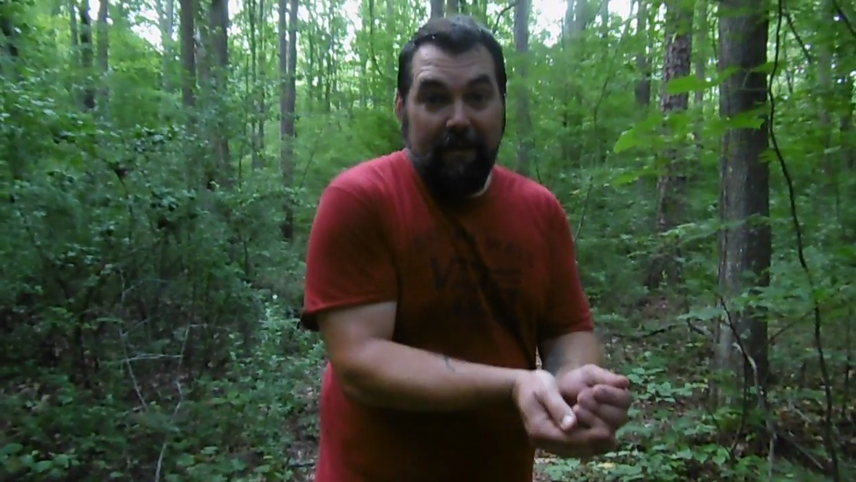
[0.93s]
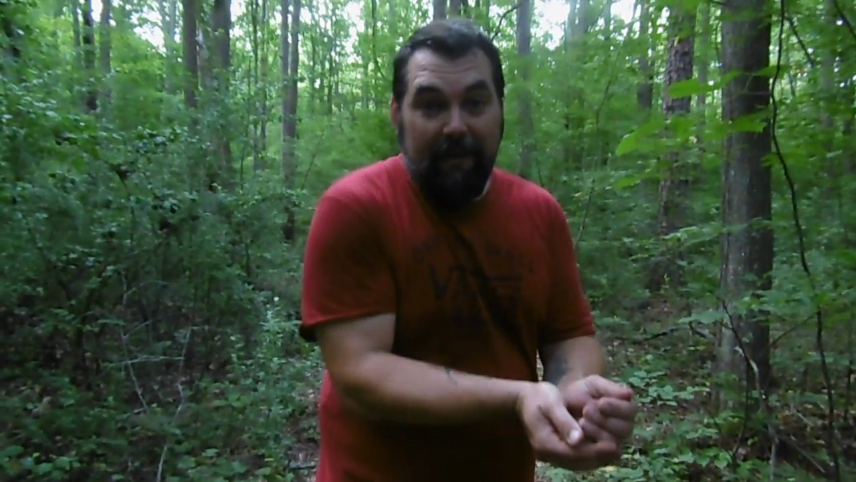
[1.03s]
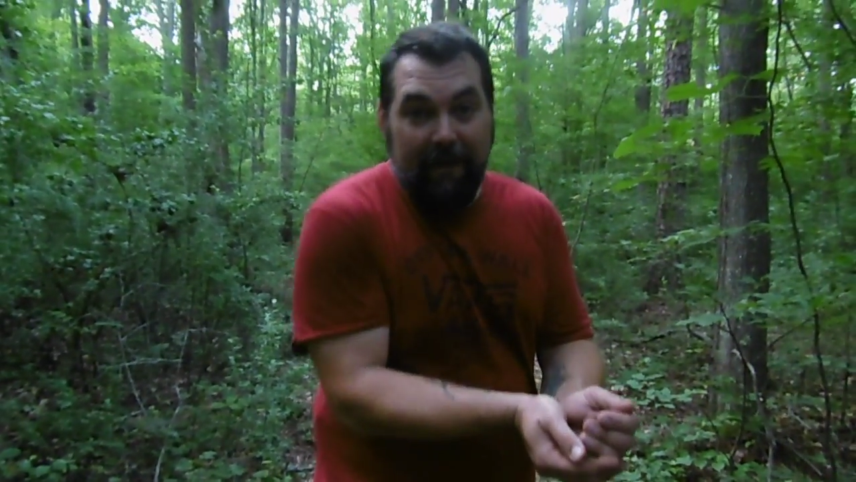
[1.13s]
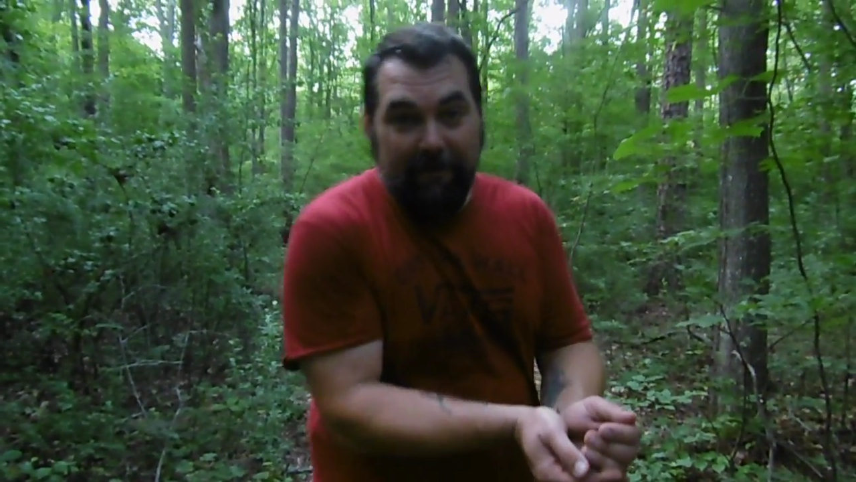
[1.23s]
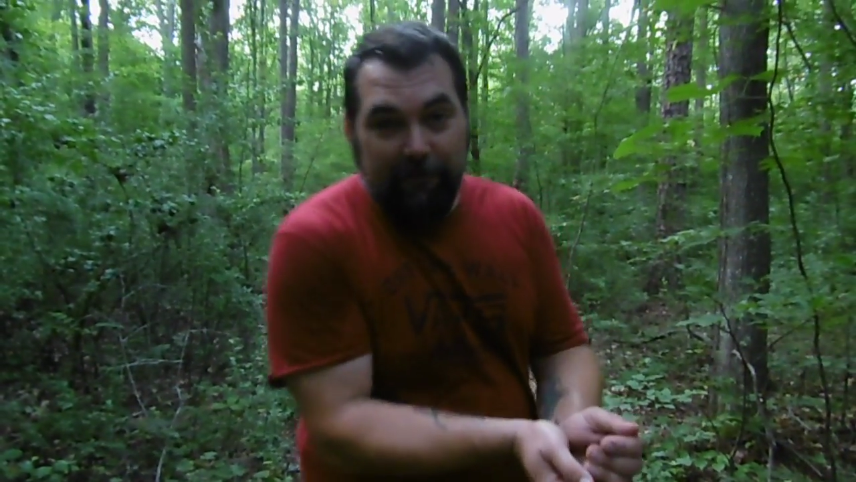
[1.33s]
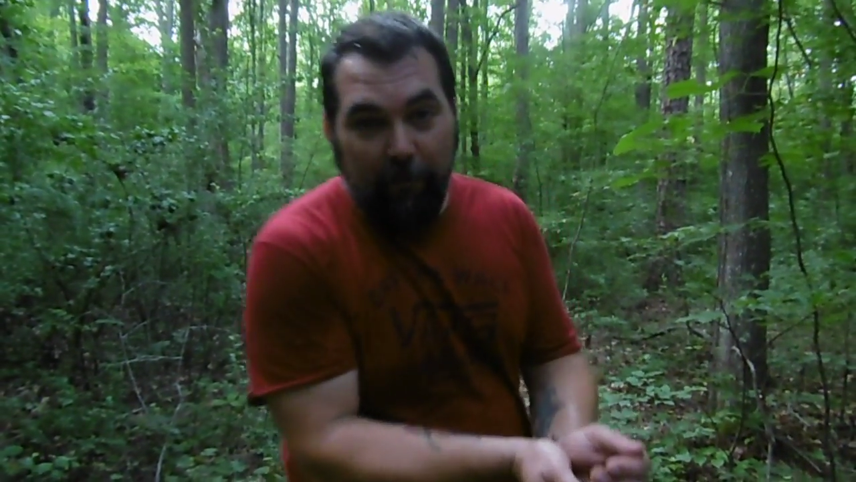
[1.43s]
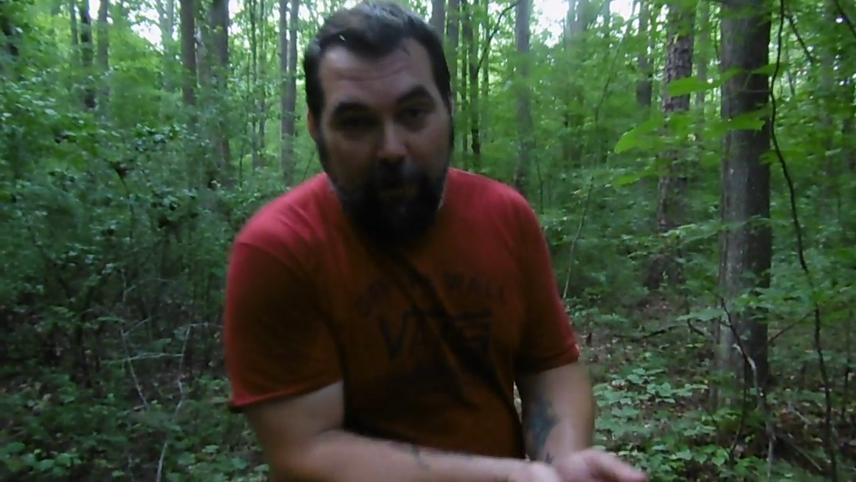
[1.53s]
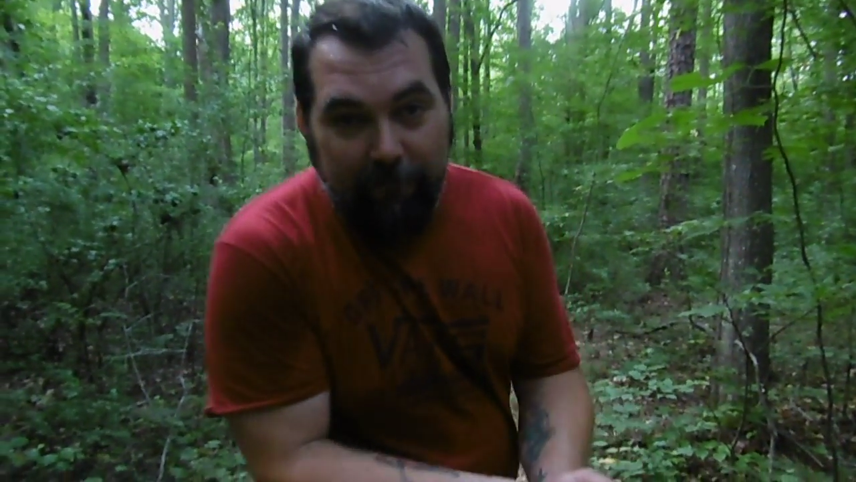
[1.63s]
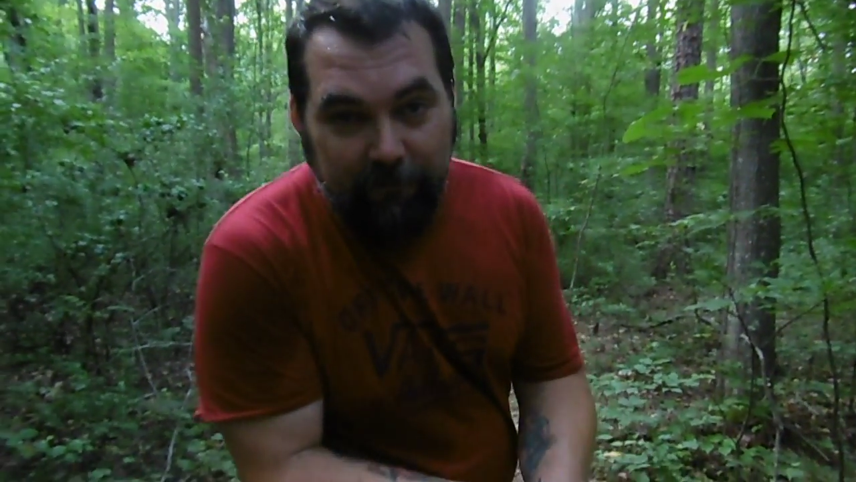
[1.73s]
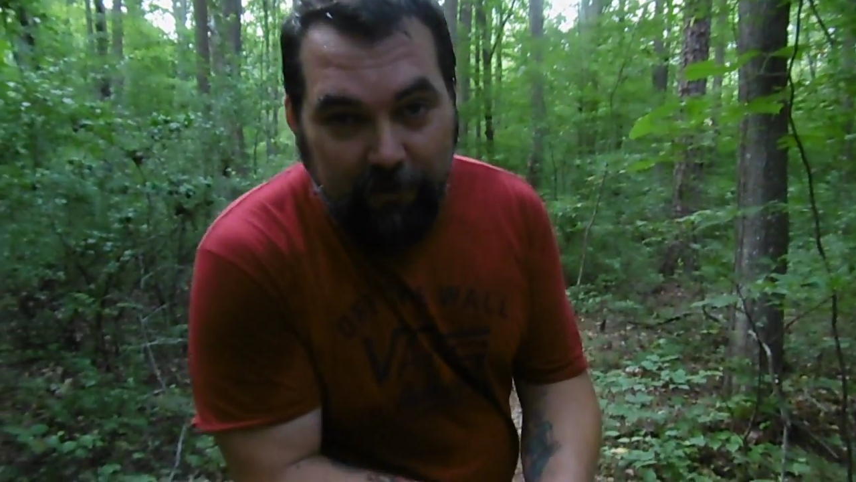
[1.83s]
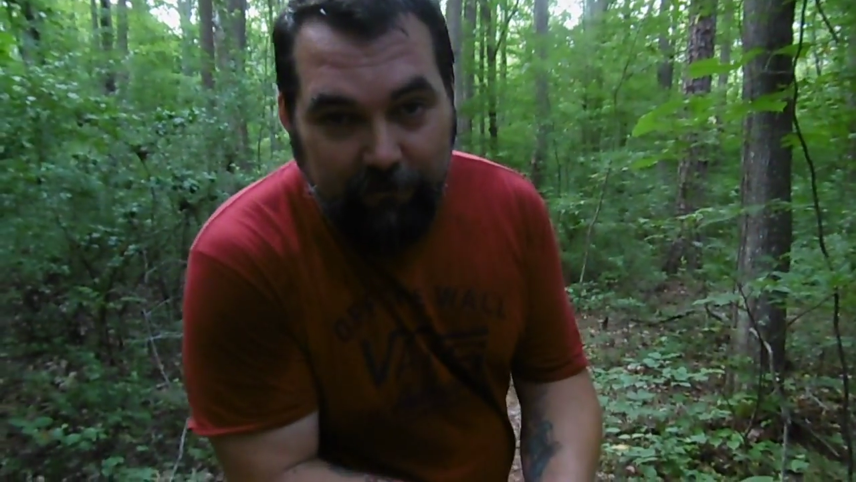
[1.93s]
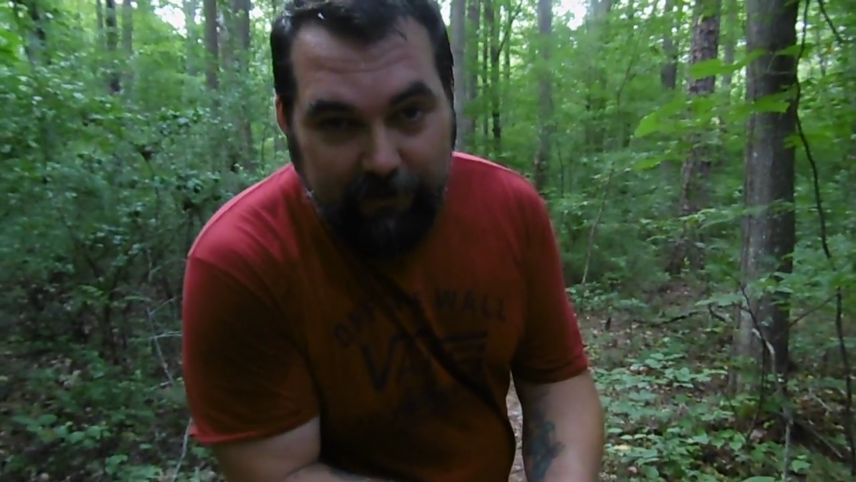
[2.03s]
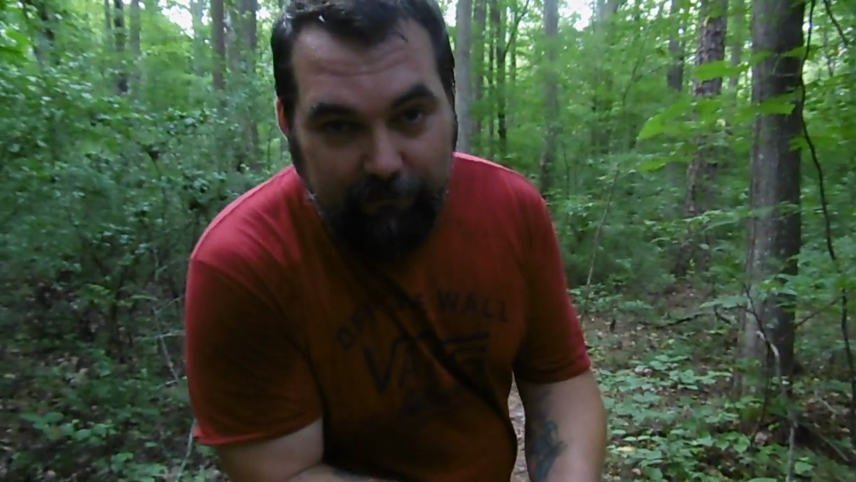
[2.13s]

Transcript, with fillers: Hey, this is Bob from Jonesy's